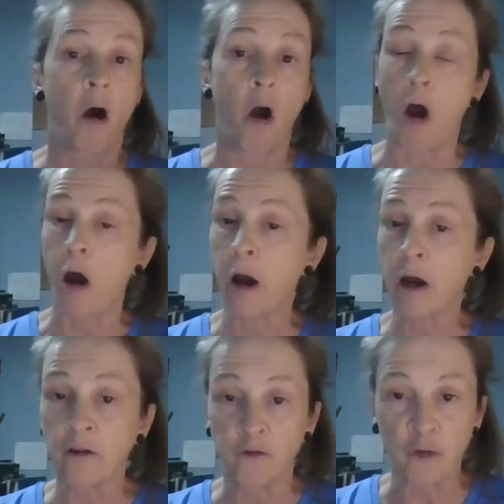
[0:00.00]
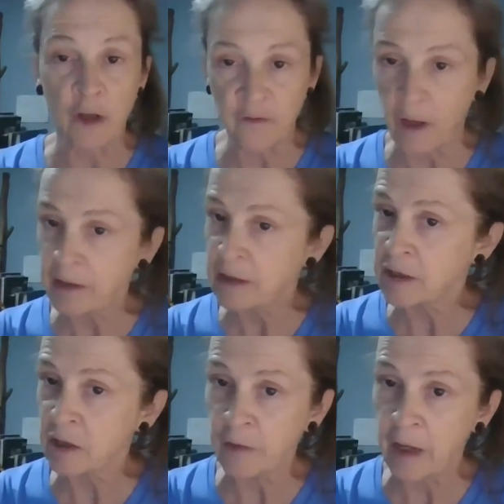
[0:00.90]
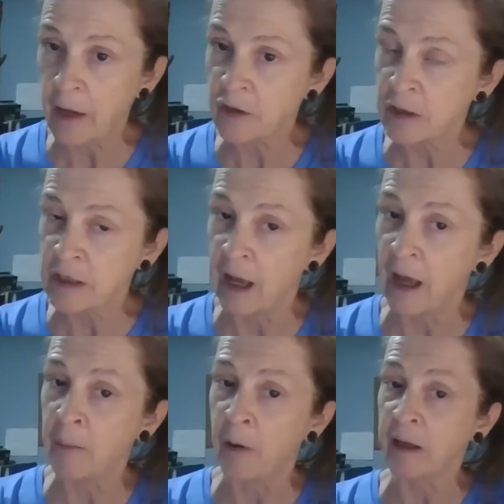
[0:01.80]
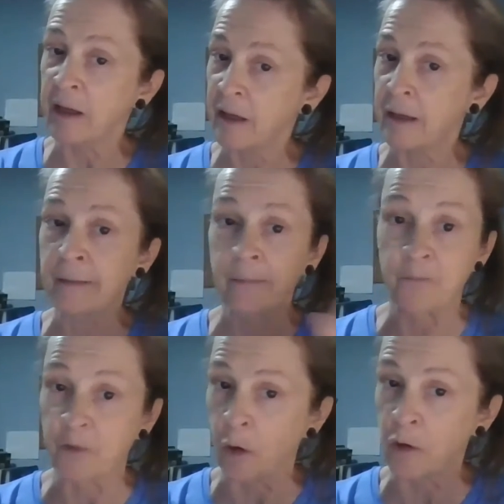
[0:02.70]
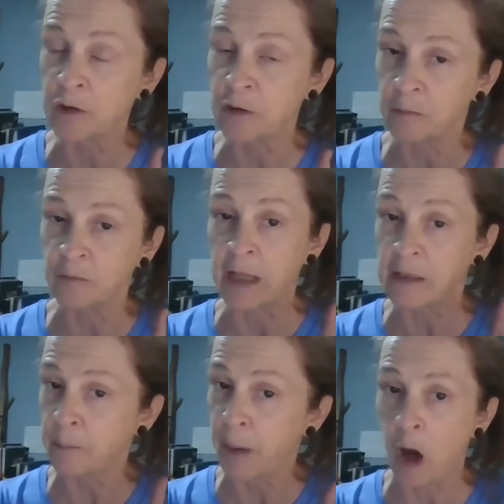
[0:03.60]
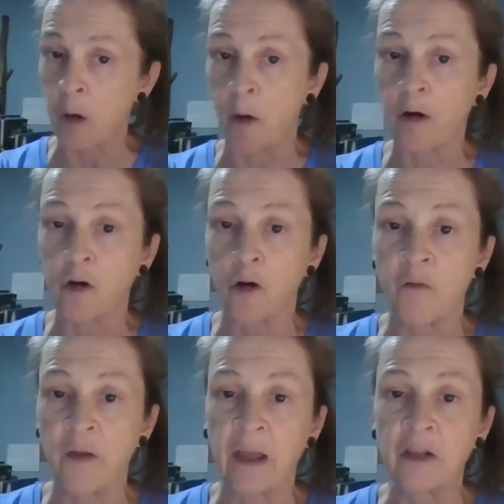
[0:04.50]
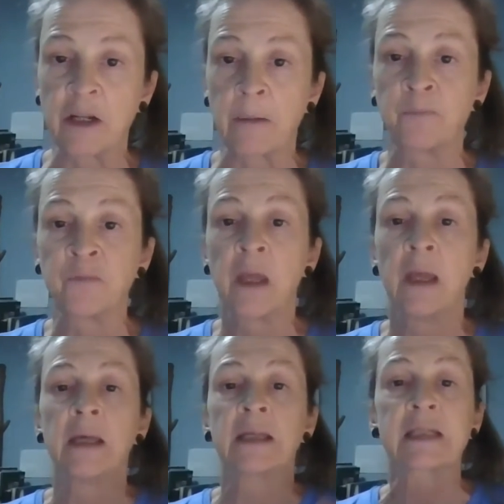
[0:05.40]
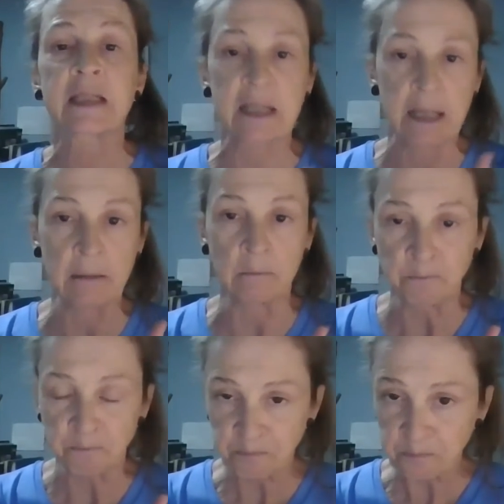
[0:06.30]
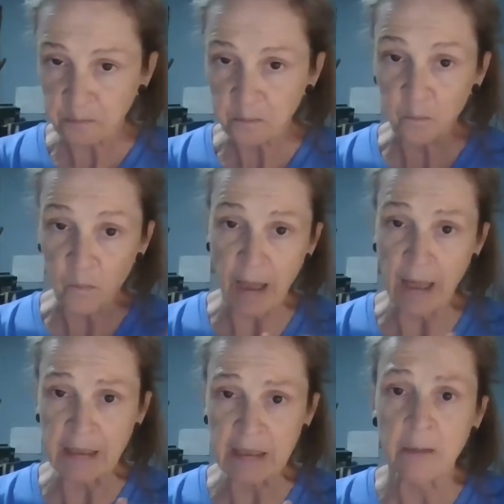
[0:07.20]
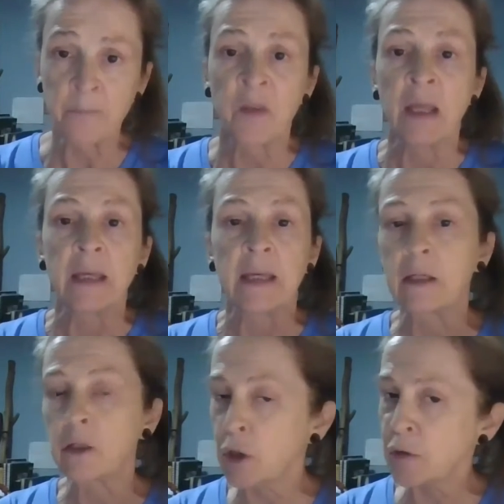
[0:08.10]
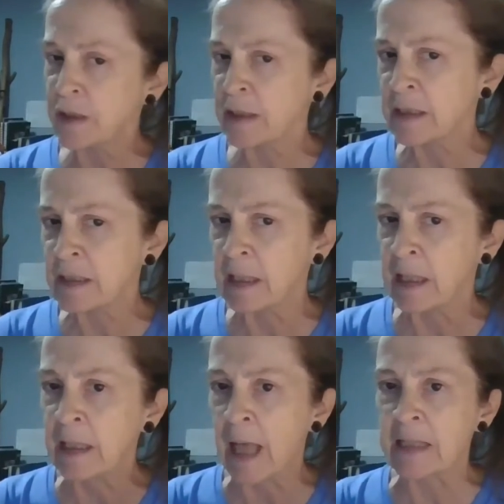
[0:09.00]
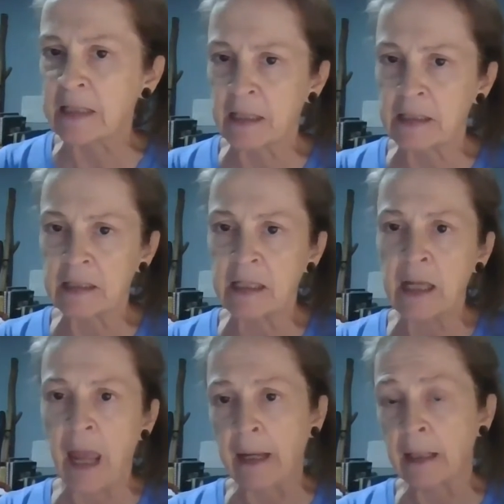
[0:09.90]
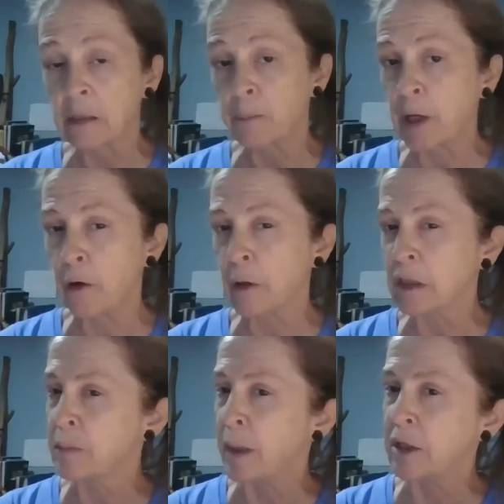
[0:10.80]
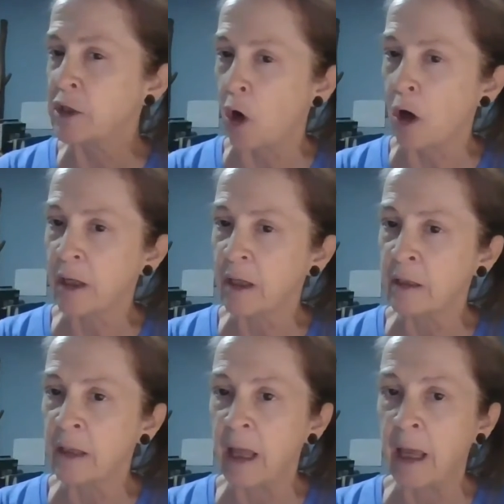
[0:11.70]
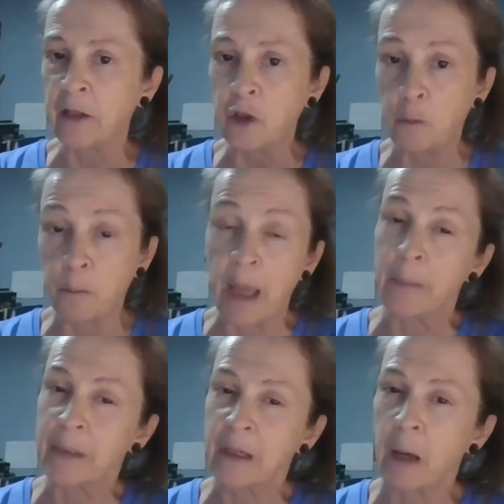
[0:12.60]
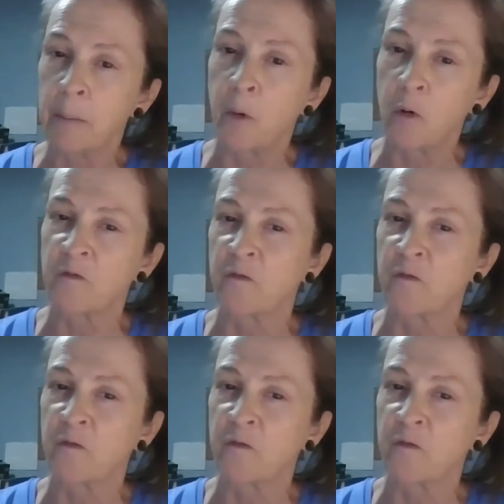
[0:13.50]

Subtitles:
R, reflexes and reaction time. Again, that's a biomarker of aging. Skin. S, it loses elasticity and its appearance may darken, and you may become more